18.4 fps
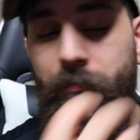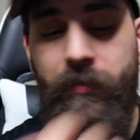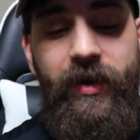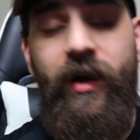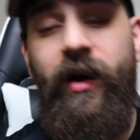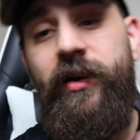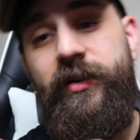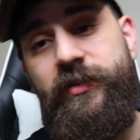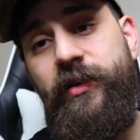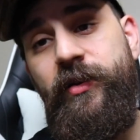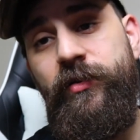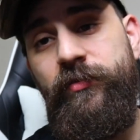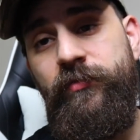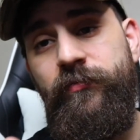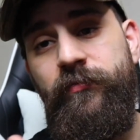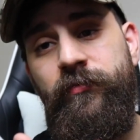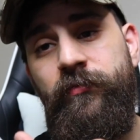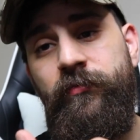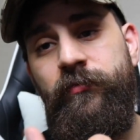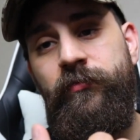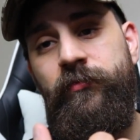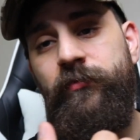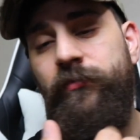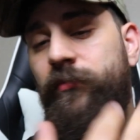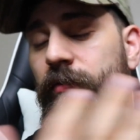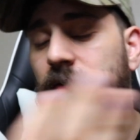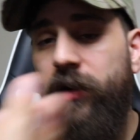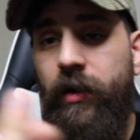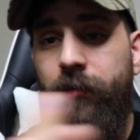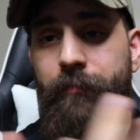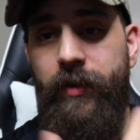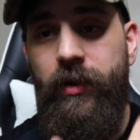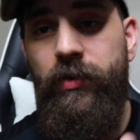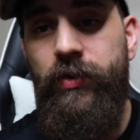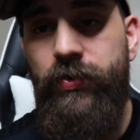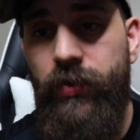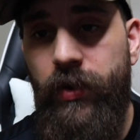Minoxidil, a
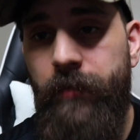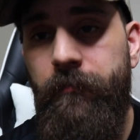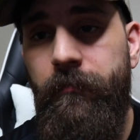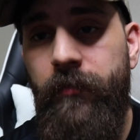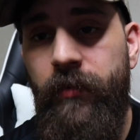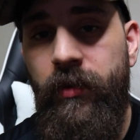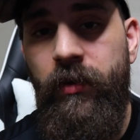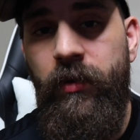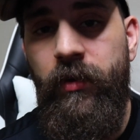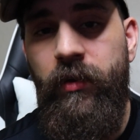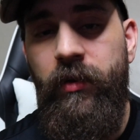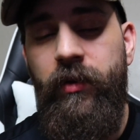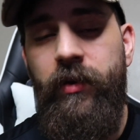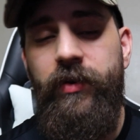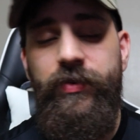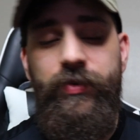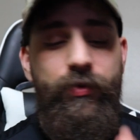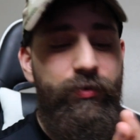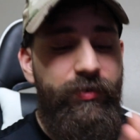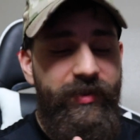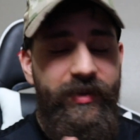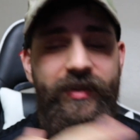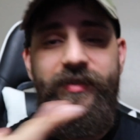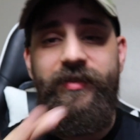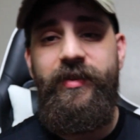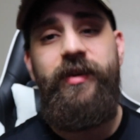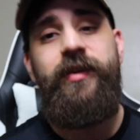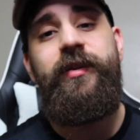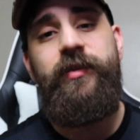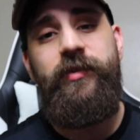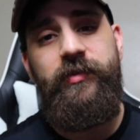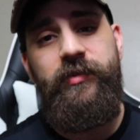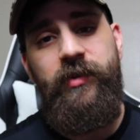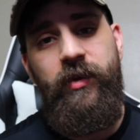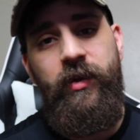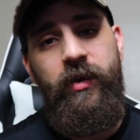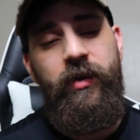beard trim. Do these
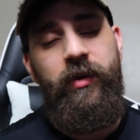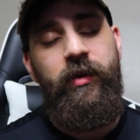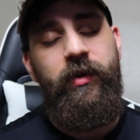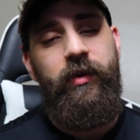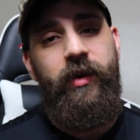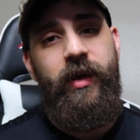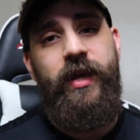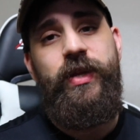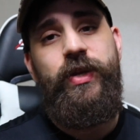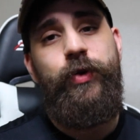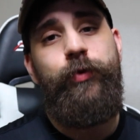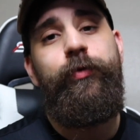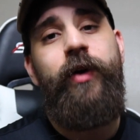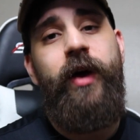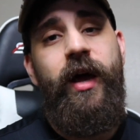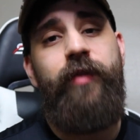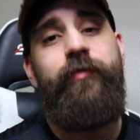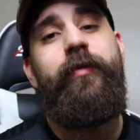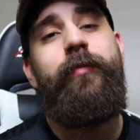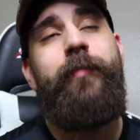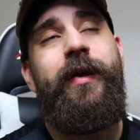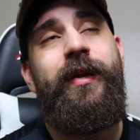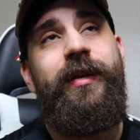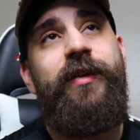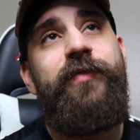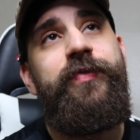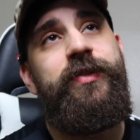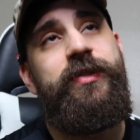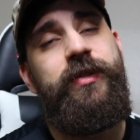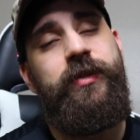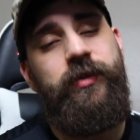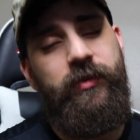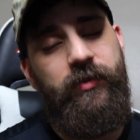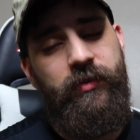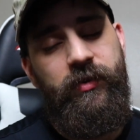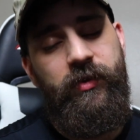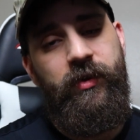things and you will have a
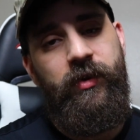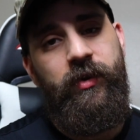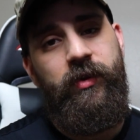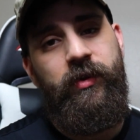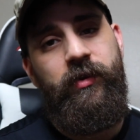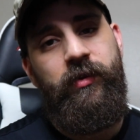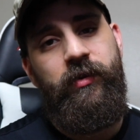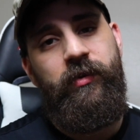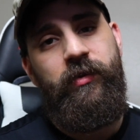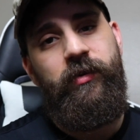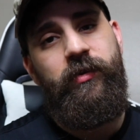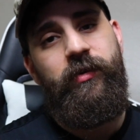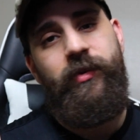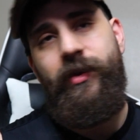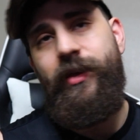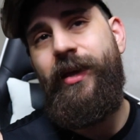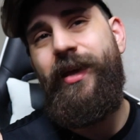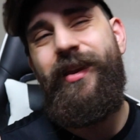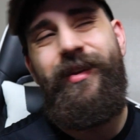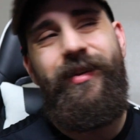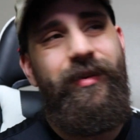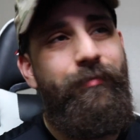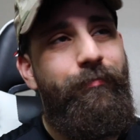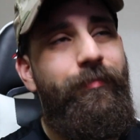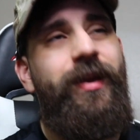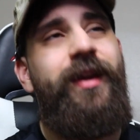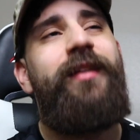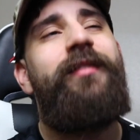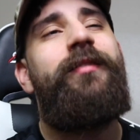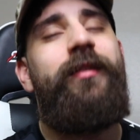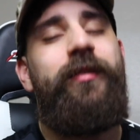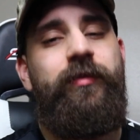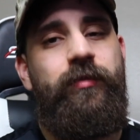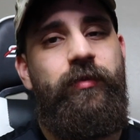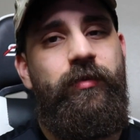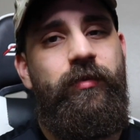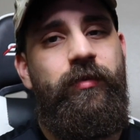magnificent and an amazing,